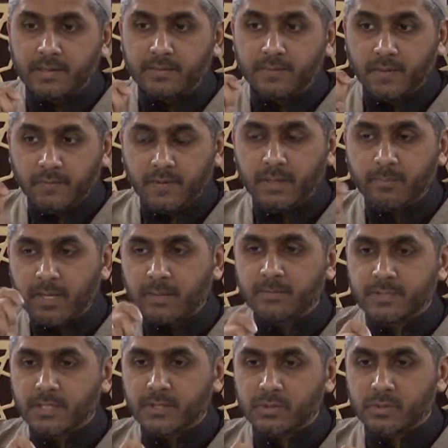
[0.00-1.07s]
Then the Imam
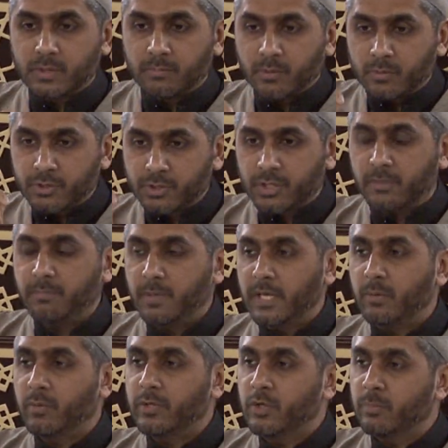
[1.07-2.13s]
says to him, O oh, Shibli,
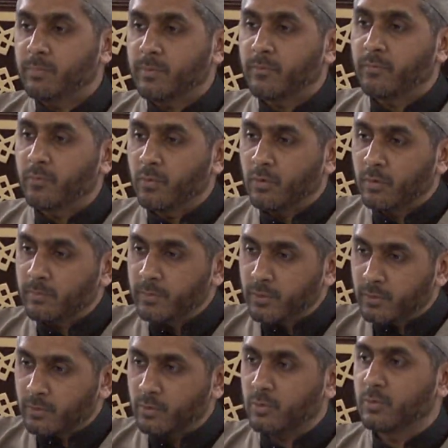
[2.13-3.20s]
when you performed
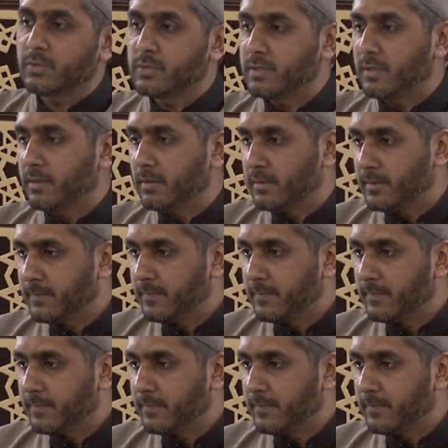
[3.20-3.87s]
your ghusl,